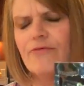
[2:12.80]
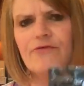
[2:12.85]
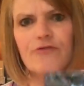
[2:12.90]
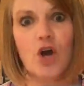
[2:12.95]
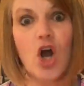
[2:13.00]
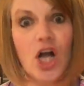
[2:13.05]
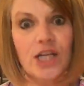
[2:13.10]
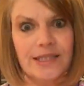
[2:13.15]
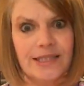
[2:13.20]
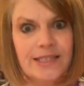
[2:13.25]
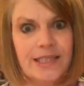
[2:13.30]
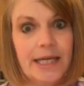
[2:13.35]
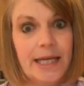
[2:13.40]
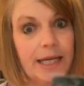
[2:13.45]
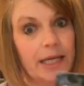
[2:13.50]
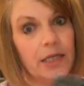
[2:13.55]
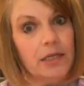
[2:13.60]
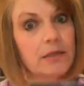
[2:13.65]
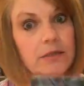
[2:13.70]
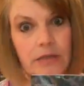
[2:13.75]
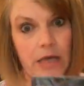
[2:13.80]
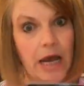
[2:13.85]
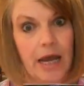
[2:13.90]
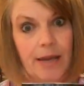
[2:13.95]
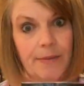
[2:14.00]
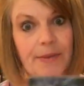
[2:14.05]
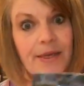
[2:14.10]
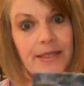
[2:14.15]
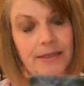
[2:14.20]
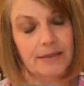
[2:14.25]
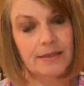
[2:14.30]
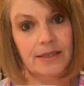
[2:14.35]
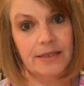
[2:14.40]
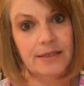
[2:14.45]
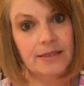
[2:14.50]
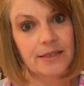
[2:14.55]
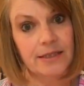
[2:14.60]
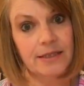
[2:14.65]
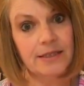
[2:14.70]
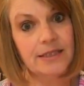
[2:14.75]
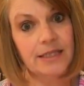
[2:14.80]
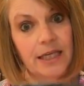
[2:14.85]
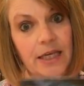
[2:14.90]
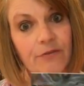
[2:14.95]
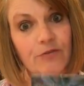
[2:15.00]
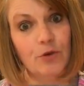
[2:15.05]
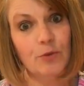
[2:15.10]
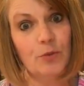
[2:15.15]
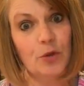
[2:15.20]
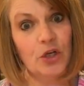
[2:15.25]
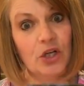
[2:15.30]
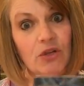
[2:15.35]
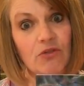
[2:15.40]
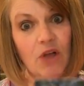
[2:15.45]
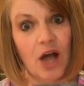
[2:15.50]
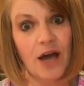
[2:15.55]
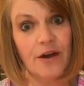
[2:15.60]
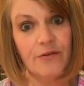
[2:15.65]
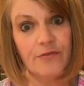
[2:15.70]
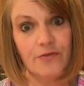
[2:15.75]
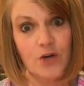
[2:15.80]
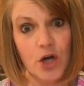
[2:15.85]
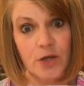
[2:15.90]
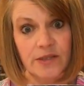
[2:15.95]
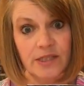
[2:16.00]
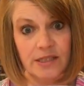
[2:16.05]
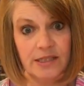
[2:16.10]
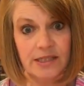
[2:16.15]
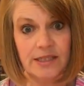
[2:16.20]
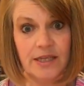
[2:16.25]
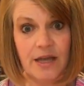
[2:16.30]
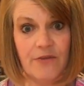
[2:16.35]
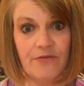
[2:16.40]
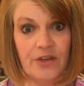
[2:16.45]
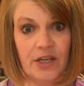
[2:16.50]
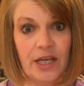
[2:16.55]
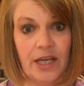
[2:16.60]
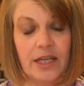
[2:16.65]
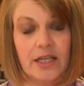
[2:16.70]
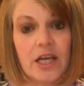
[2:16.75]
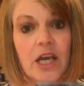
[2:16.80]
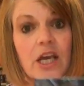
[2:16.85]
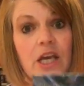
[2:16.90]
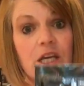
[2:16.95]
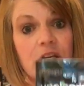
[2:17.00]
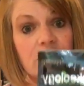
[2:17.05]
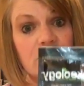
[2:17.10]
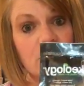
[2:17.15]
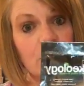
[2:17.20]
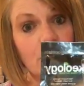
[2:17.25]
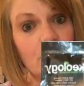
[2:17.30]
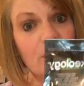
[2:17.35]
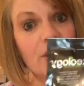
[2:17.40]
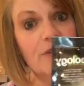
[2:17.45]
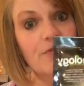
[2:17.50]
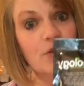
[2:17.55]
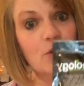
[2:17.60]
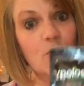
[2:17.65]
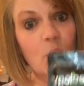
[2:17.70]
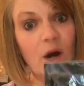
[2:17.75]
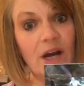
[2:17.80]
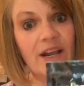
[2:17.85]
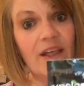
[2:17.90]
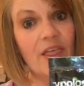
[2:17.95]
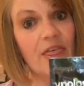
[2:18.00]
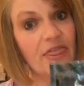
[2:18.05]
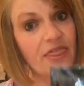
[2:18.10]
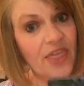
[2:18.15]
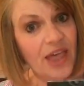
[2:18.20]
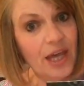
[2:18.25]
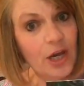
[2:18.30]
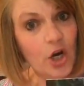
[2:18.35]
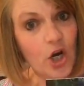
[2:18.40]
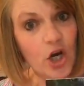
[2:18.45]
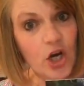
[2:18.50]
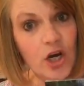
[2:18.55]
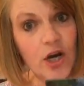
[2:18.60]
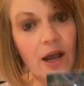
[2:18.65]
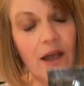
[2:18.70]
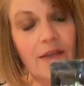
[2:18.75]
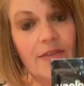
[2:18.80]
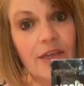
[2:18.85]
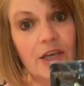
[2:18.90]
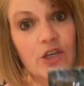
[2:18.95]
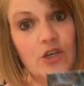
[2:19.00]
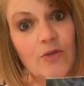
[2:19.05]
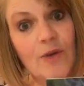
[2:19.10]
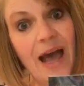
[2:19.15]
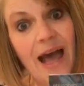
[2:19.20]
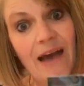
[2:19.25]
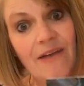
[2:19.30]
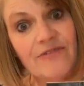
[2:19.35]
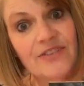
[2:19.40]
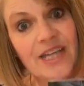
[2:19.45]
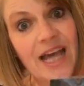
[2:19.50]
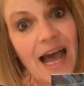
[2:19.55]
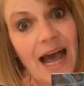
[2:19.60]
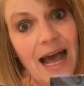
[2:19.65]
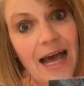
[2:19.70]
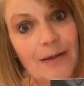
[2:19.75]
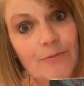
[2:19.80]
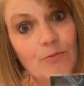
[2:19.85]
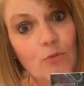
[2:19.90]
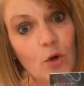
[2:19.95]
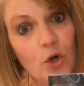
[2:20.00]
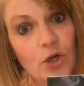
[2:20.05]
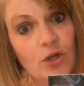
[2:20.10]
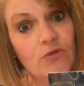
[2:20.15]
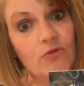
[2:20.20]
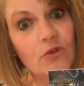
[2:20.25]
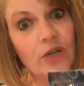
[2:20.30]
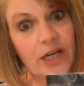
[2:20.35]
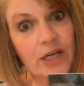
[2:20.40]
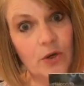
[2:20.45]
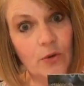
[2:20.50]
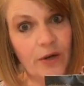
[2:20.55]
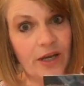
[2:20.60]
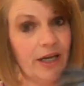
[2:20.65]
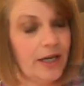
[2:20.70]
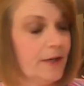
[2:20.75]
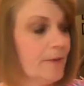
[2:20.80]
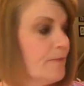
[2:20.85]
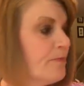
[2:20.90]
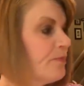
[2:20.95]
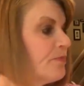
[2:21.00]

frosty type consistency if you put a lot of frozen stuff in it. So if you want it thinner, then you have to add more liquid.